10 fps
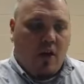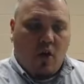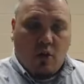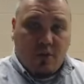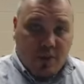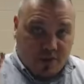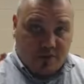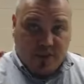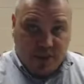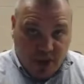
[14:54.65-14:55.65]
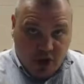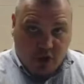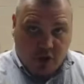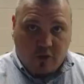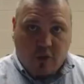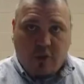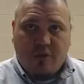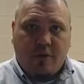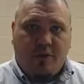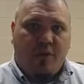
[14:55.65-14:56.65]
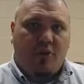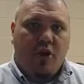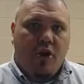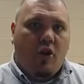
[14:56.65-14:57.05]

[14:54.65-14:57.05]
own this vineyard, quote unquote,